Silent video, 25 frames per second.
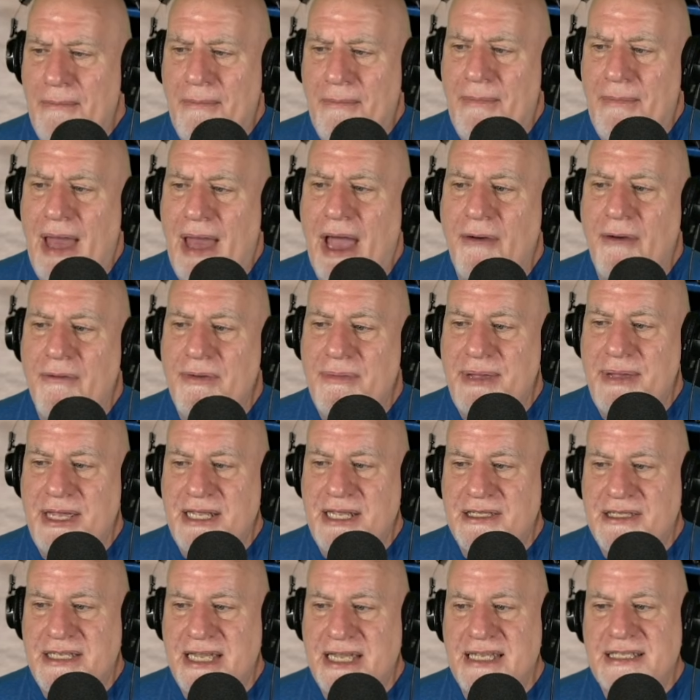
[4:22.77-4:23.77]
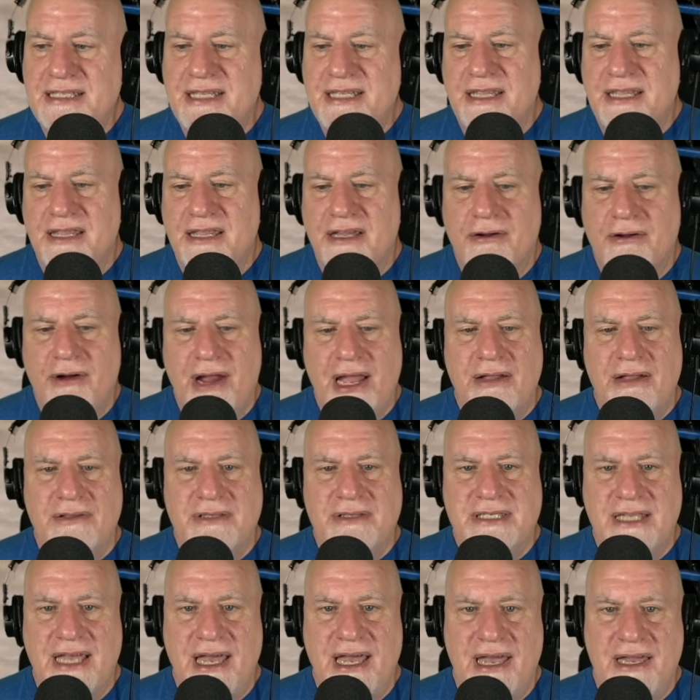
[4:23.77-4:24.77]
I would be testing the ground
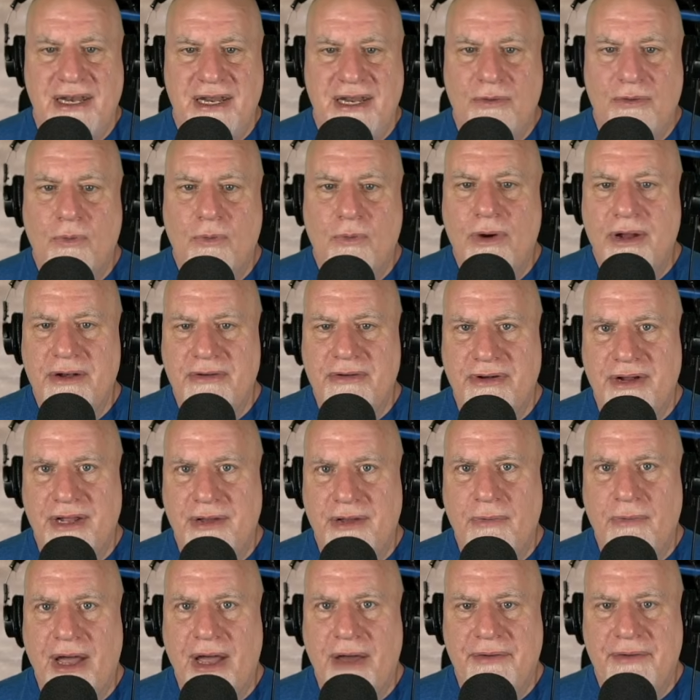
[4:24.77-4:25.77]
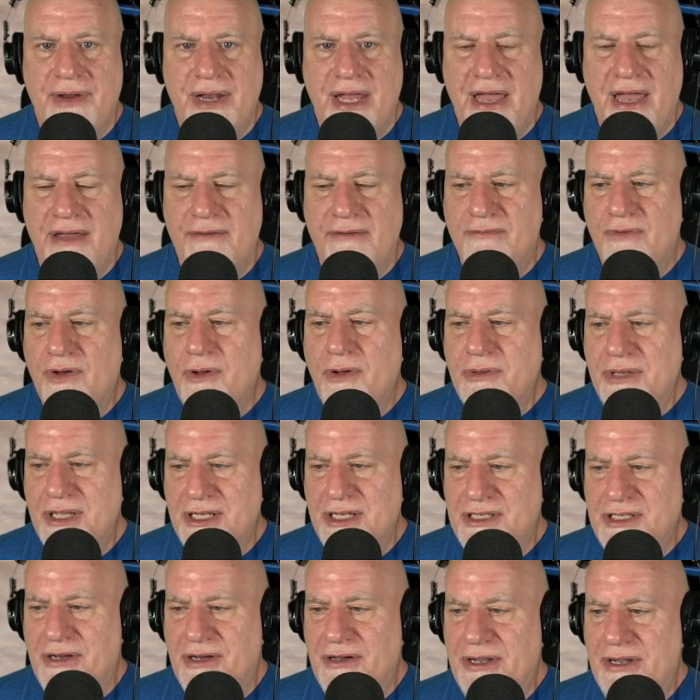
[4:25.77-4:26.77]
side and wondering why I would have voltage
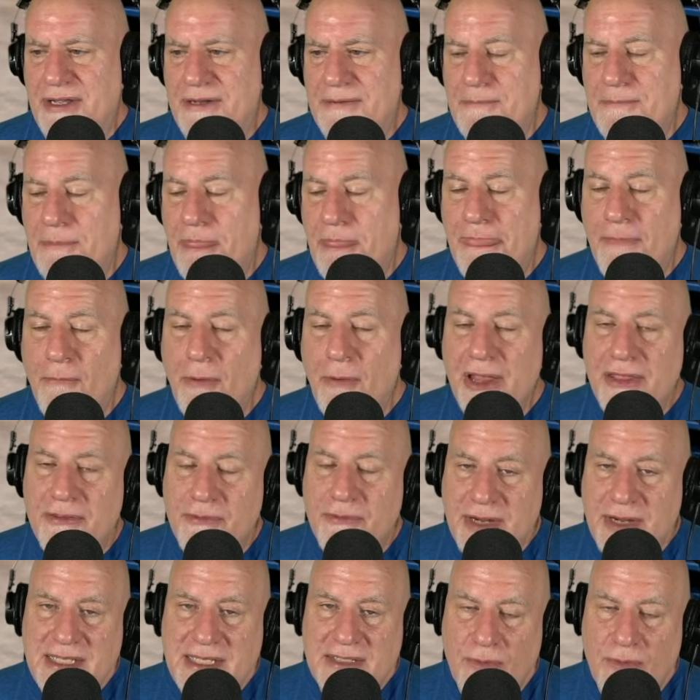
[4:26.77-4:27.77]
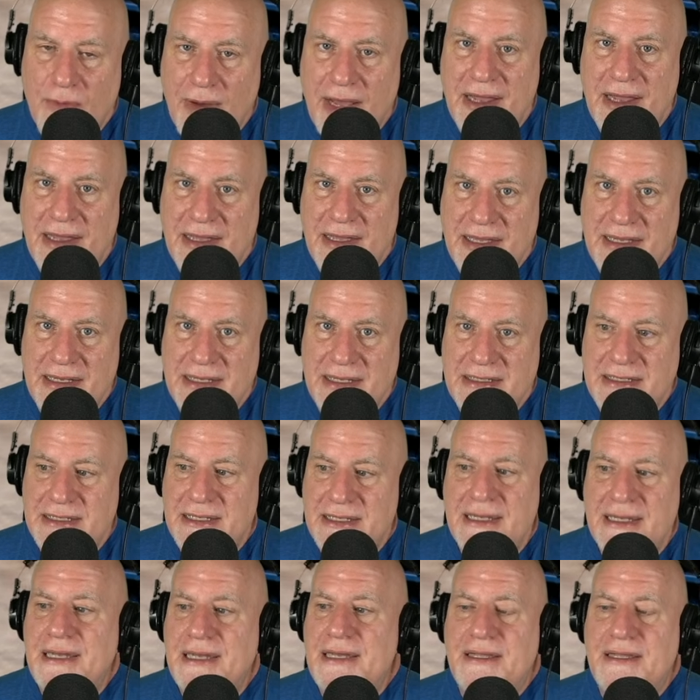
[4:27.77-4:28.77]
on it. Well, the reason why is
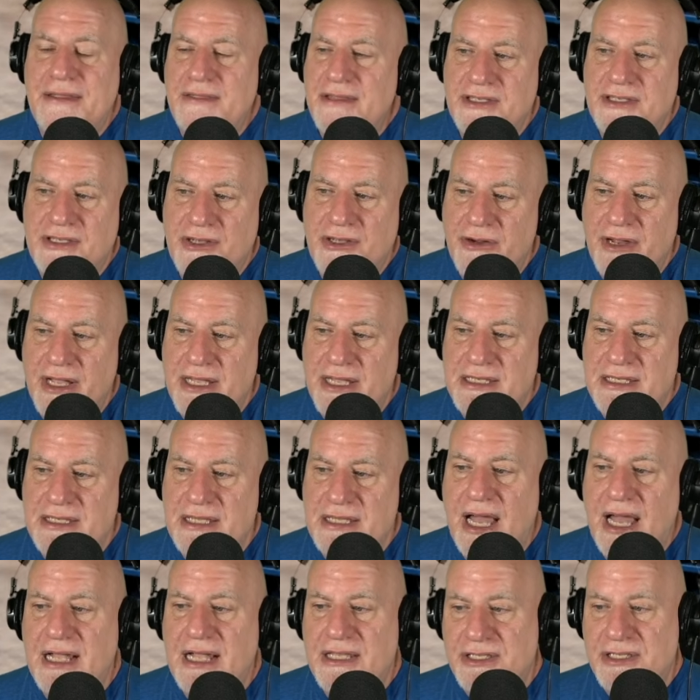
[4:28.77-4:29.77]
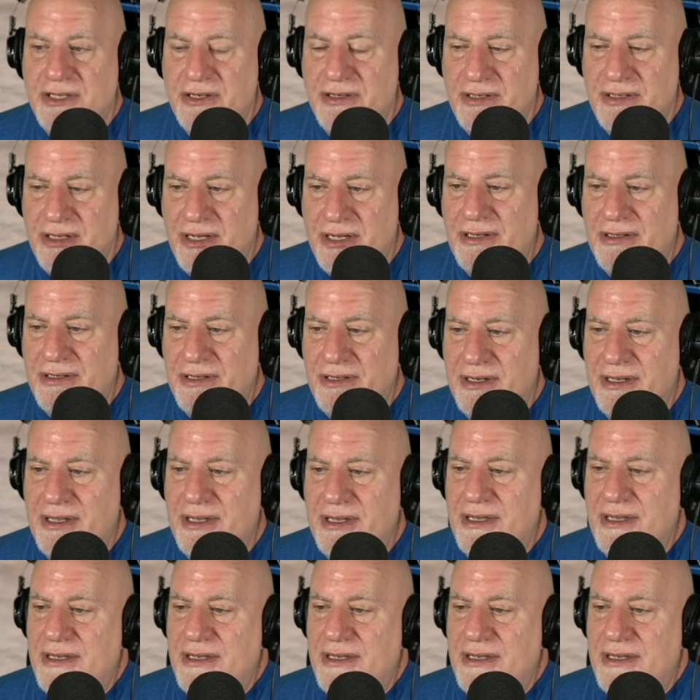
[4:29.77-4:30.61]
the circuit's not turned on.